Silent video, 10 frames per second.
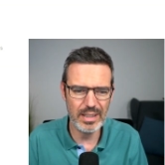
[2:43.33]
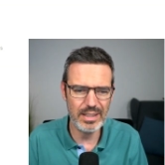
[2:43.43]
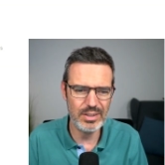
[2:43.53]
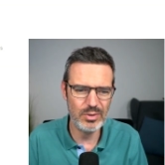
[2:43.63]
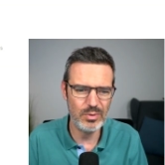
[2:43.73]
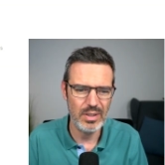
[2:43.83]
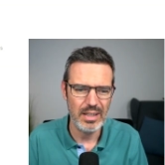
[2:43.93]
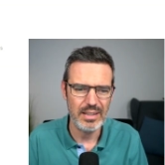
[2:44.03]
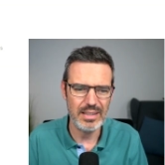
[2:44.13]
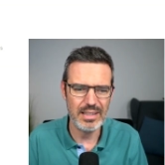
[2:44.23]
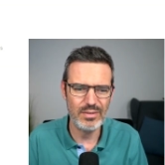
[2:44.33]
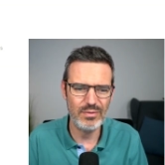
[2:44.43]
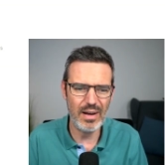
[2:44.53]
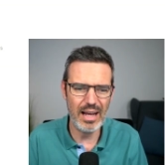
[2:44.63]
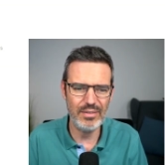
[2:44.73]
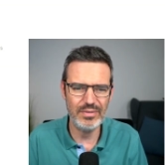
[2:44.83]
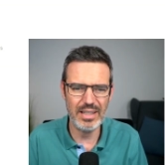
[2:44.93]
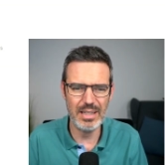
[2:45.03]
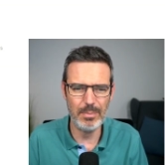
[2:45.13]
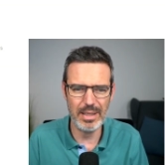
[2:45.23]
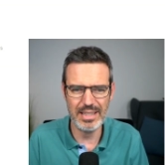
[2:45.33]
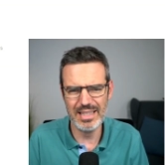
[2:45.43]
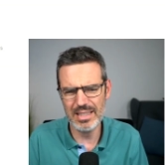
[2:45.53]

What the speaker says: into these 5 databases.